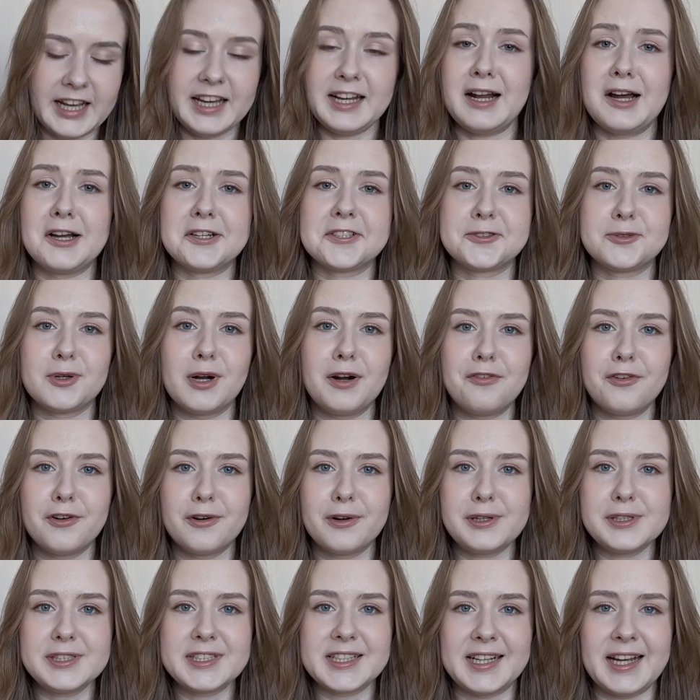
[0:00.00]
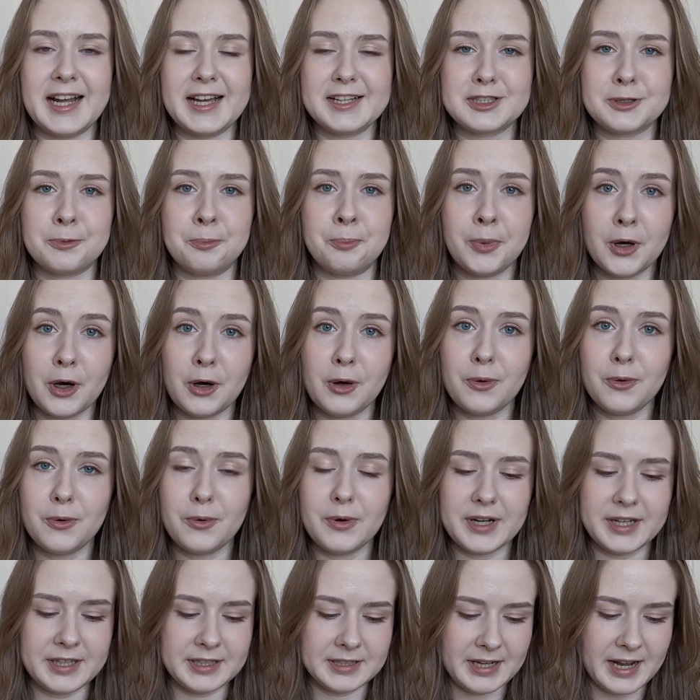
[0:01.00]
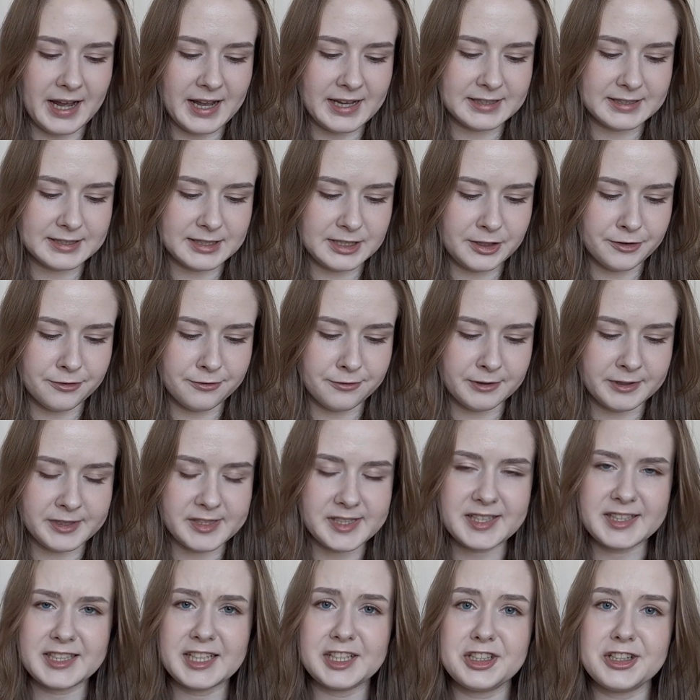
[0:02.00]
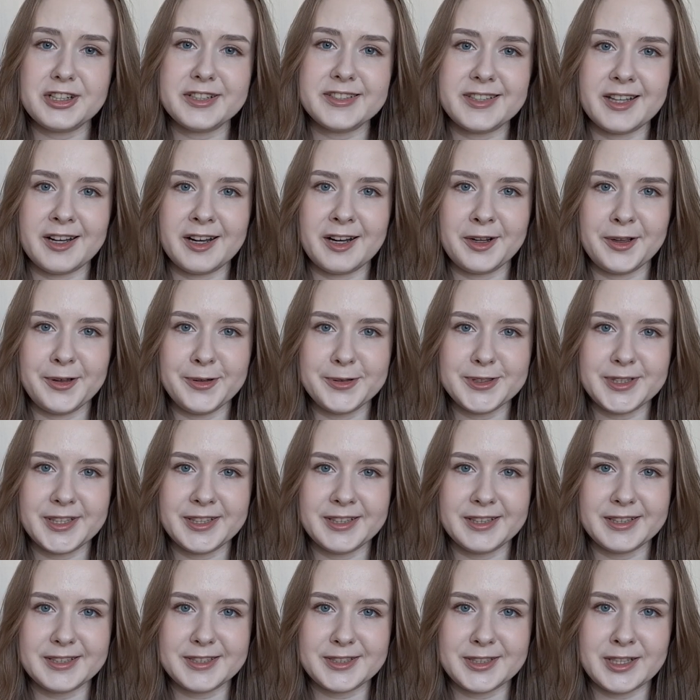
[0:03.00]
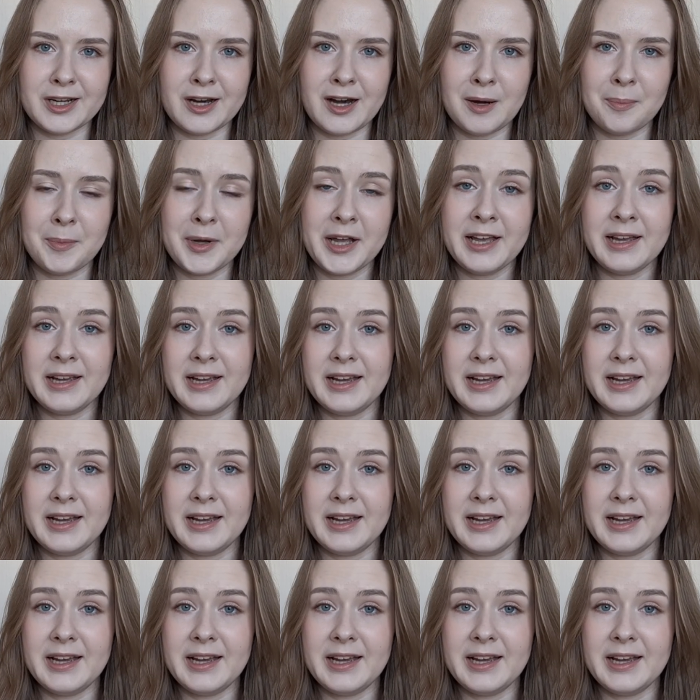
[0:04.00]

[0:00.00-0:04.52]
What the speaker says: It has ruffles, it has a bow, it has different stitches that are used in this top.